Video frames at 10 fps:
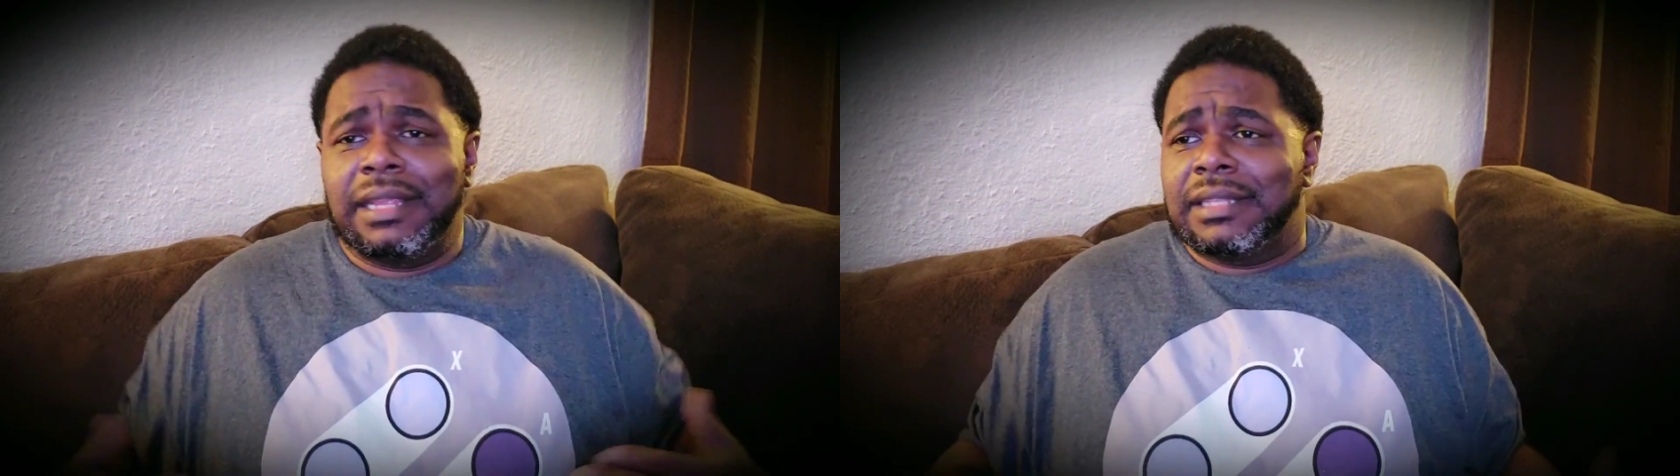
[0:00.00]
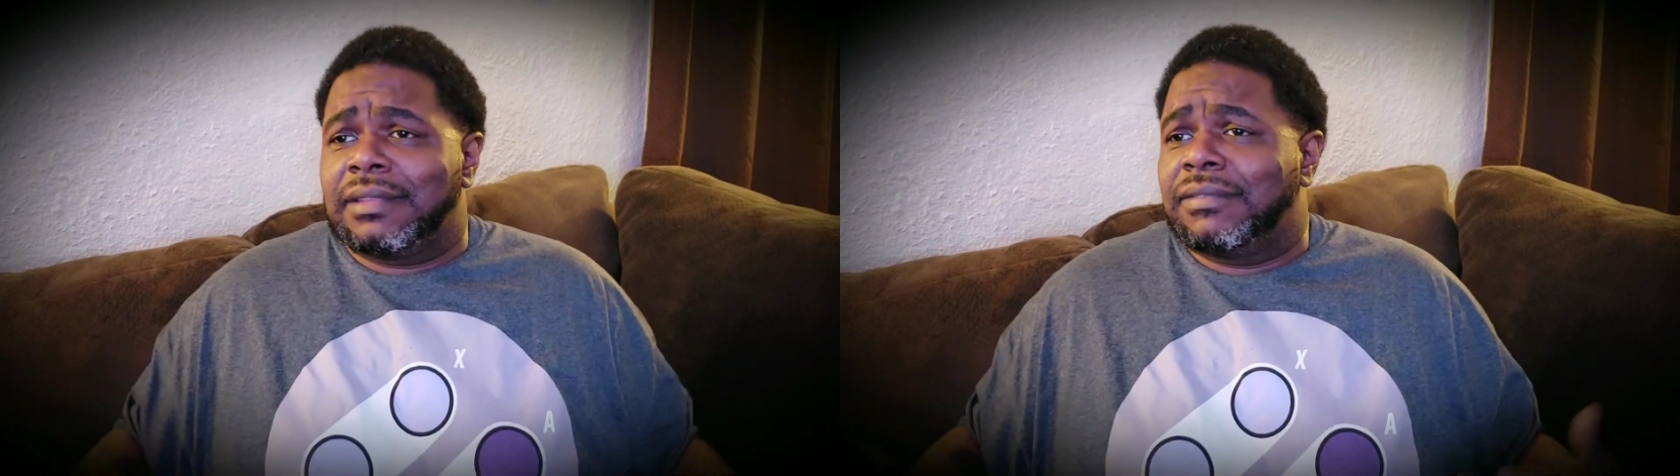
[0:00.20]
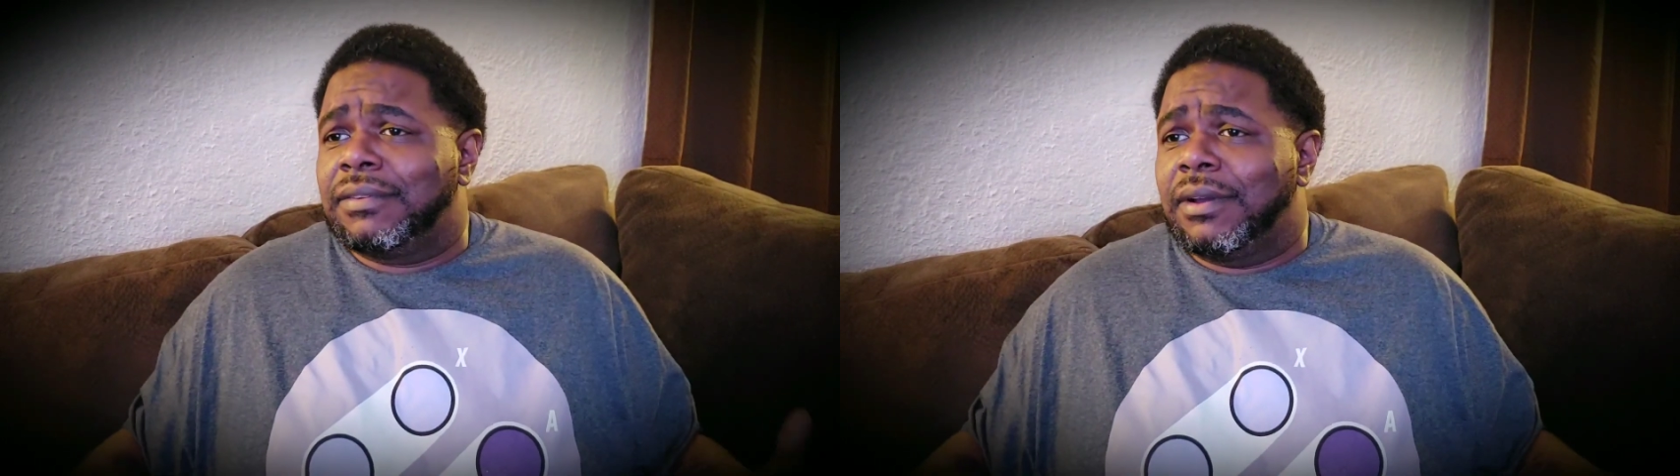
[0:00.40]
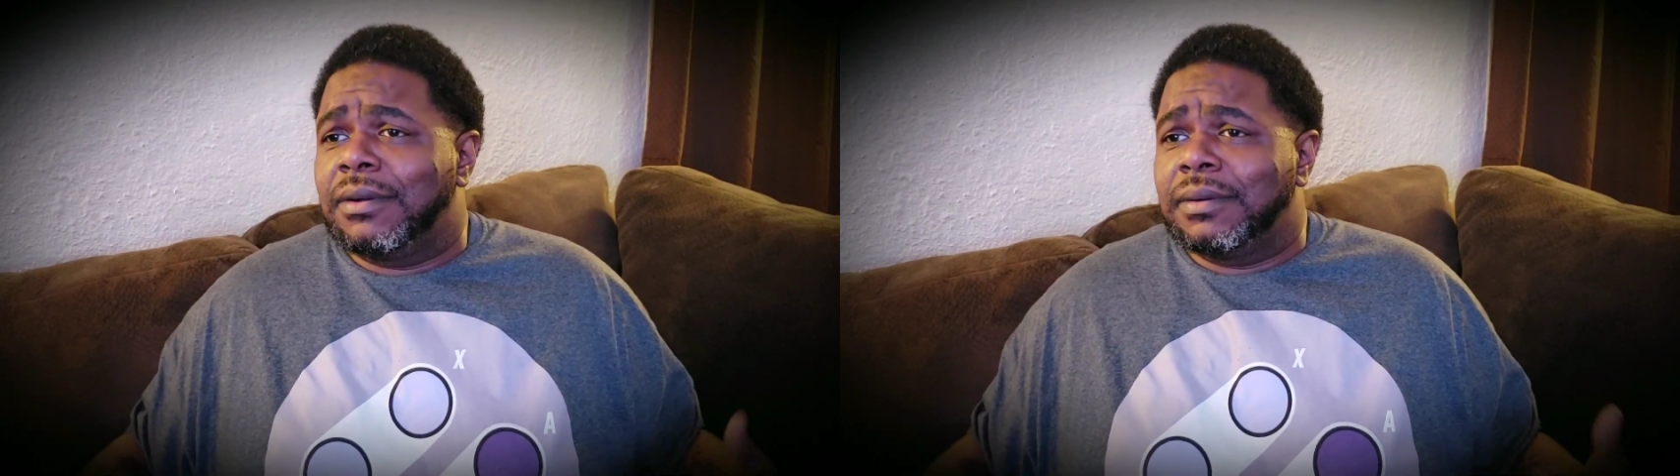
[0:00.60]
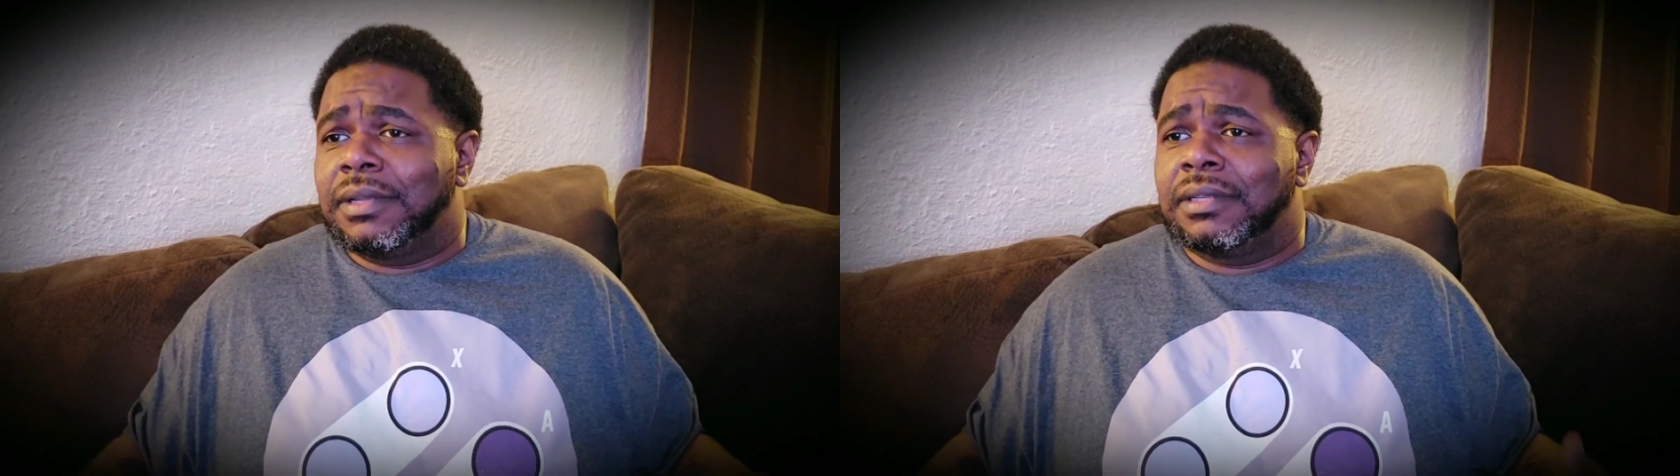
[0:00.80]
get the
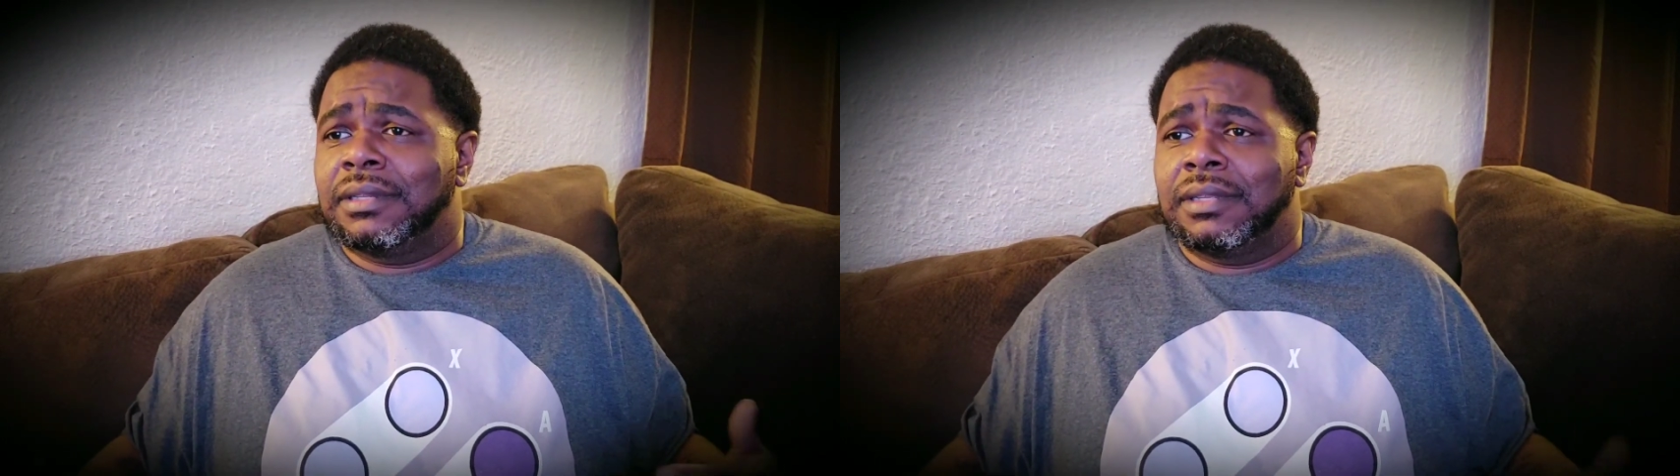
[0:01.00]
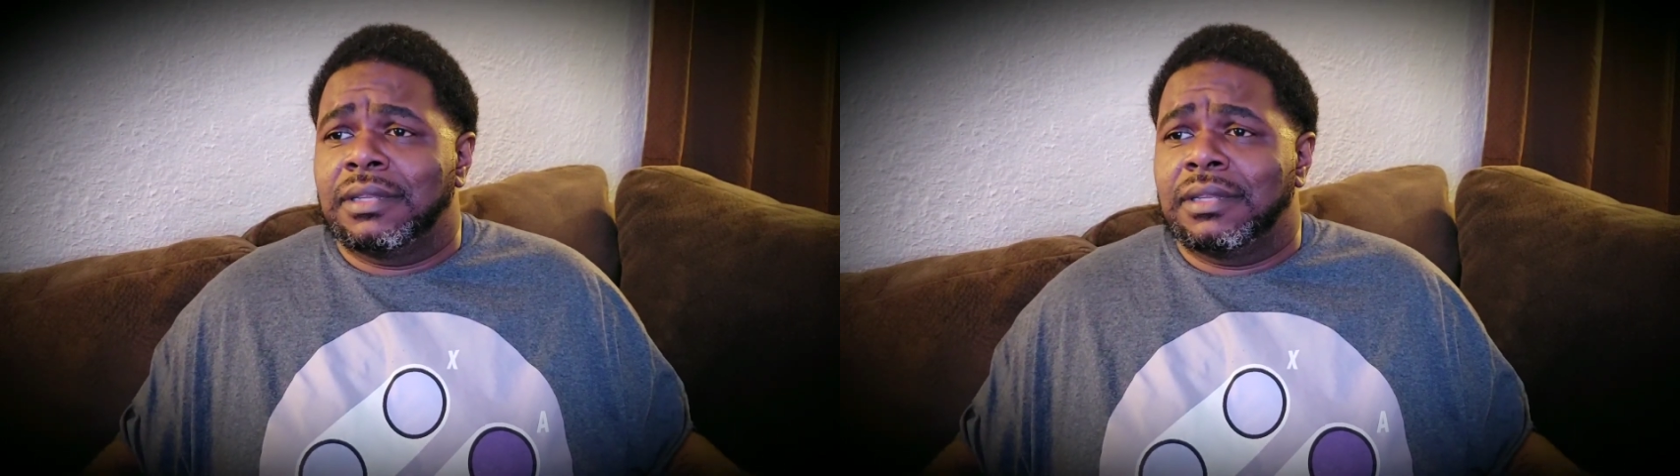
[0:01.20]
flowing,